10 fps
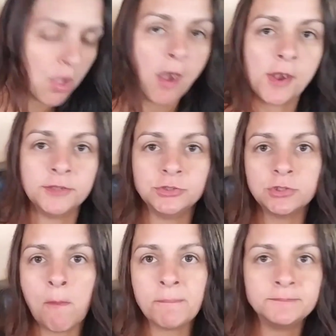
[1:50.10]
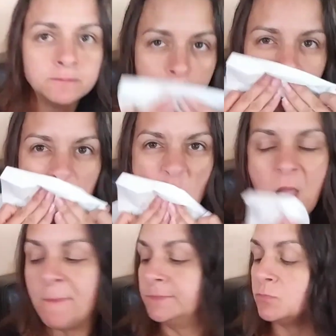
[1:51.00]
And
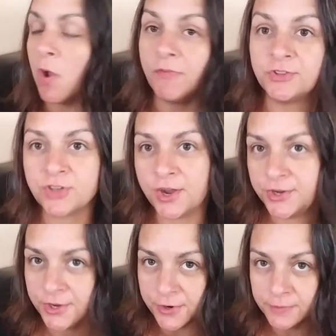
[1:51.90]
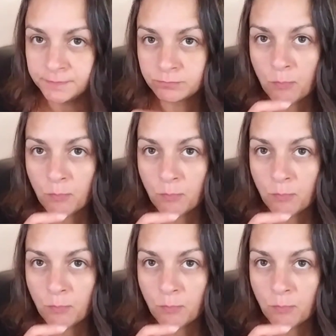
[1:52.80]
on the side here